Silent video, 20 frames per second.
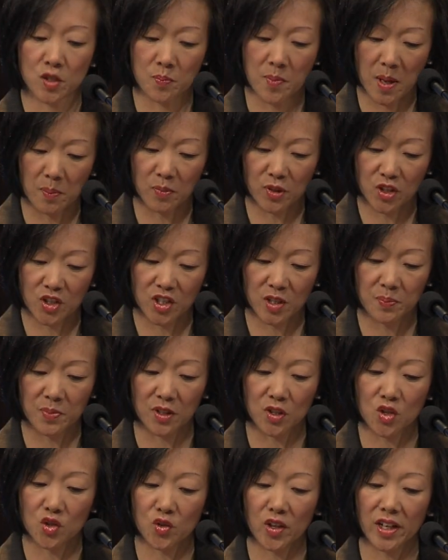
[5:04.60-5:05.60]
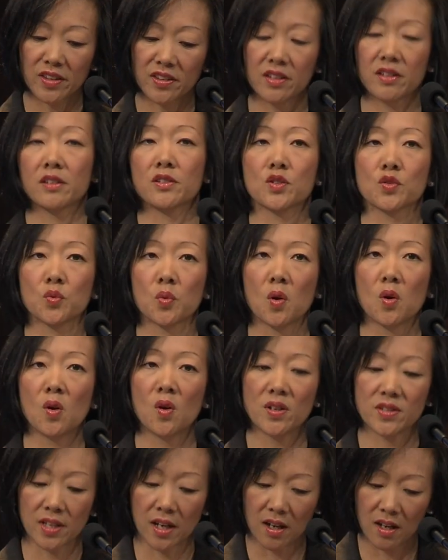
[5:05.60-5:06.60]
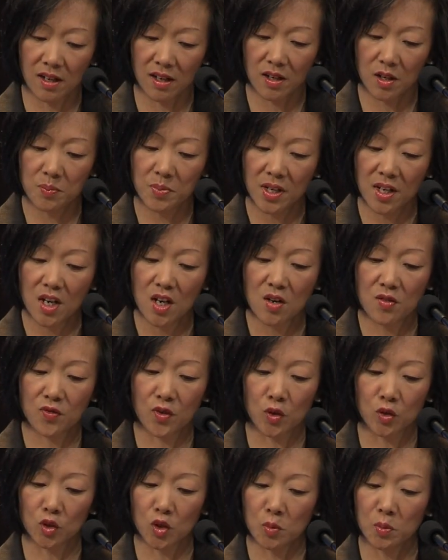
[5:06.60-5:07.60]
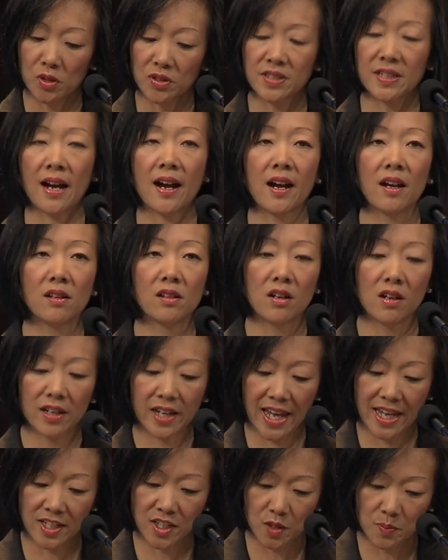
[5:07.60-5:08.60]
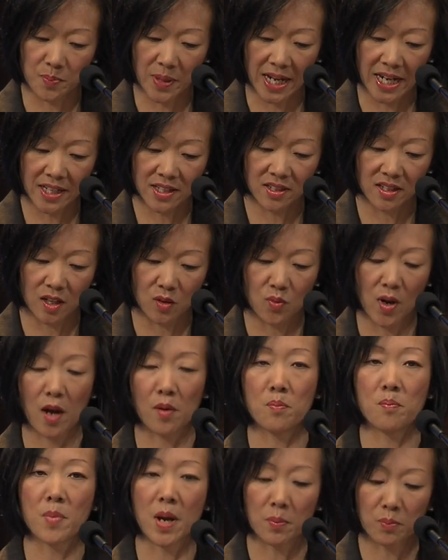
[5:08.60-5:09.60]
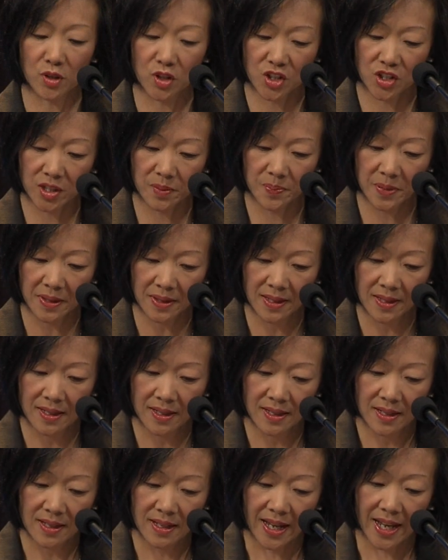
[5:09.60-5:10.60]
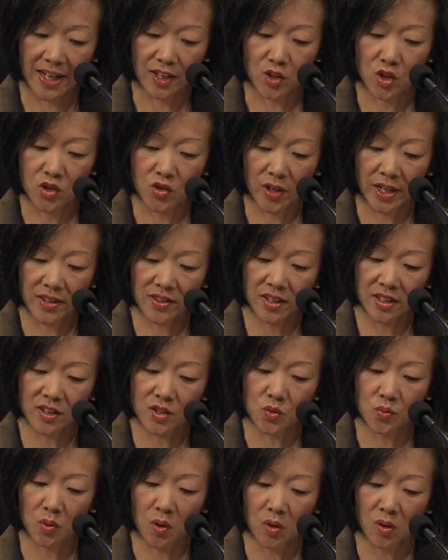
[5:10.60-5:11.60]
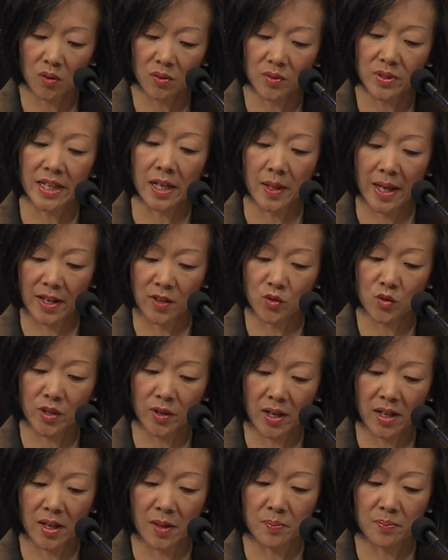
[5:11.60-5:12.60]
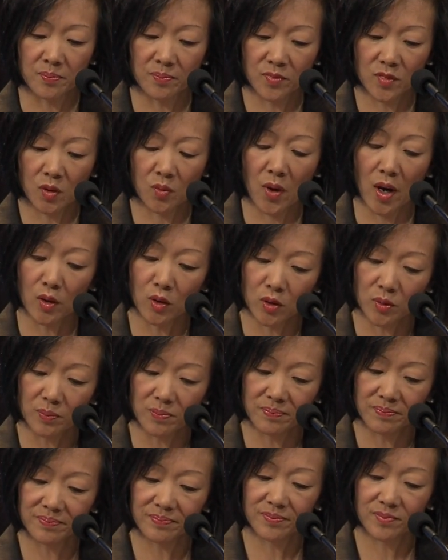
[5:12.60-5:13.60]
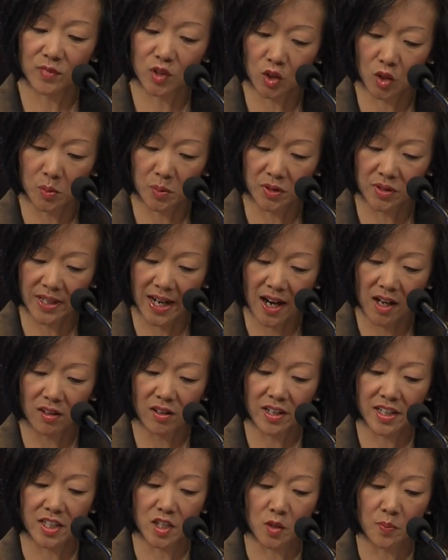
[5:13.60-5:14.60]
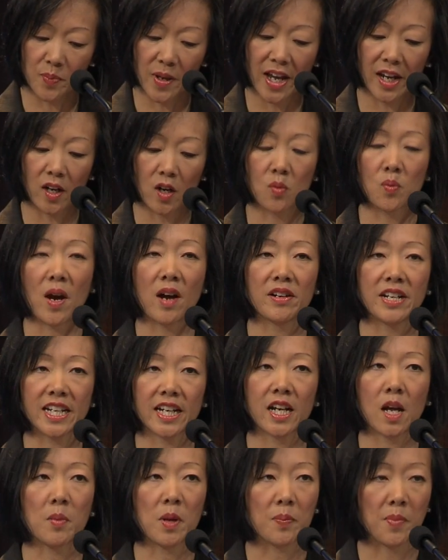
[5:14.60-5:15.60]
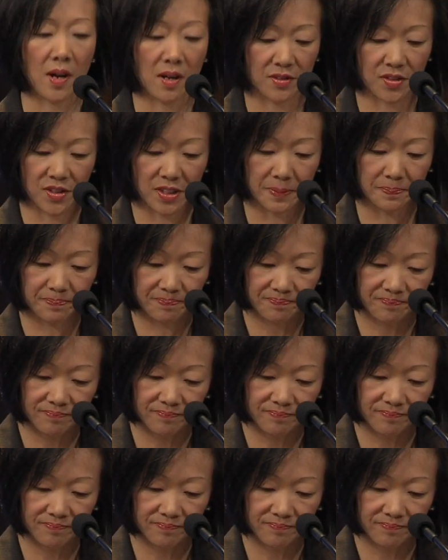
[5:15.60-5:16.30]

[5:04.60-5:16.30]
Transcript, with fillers: its membership and strengthened its role as a hub for global dialogue and debate around membership, and strengthened its role around global dialogue and debate around economic policy.